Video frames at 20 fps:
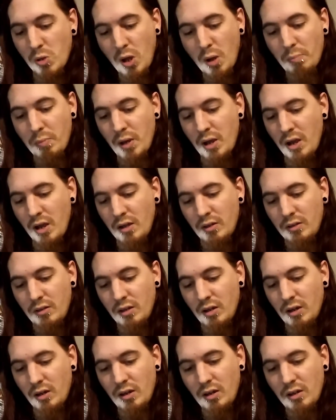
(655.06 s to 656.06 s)
not
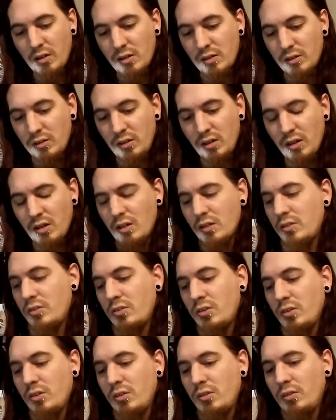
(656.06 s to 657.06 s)
bad. Uh, yeah,
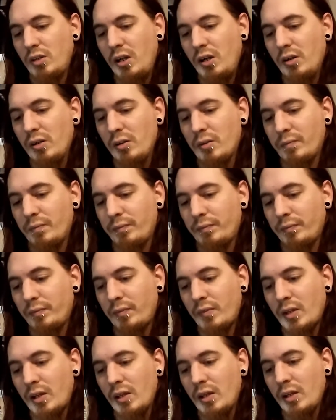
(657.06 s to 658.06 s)
so I don't know.
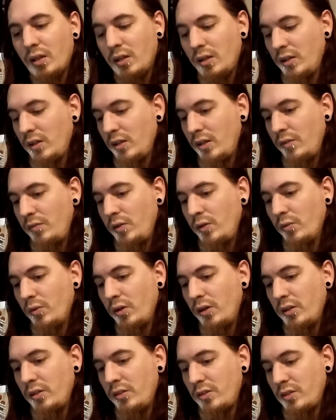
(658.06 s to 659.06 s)
If you
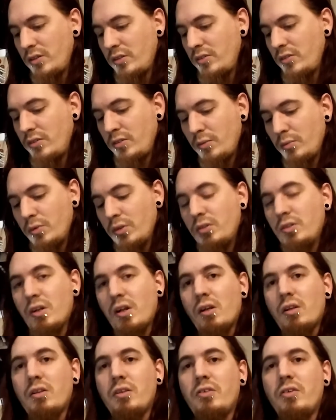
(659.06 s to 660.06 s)
want just some
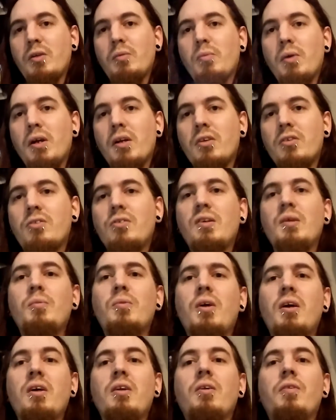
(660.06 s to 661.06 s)
ridiculously
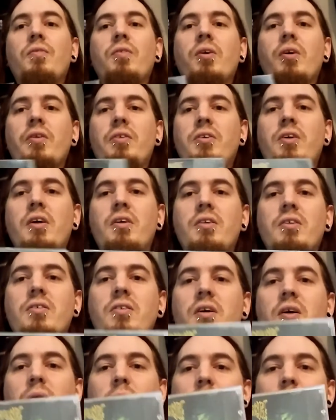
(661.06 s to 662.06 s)
mainstream cradle filth, check
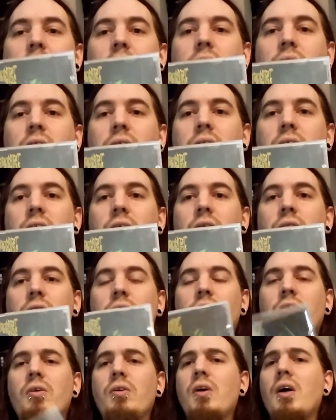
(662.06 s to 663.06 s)
this album out. If
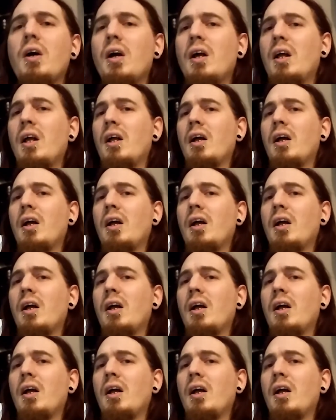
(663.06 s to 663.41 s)
you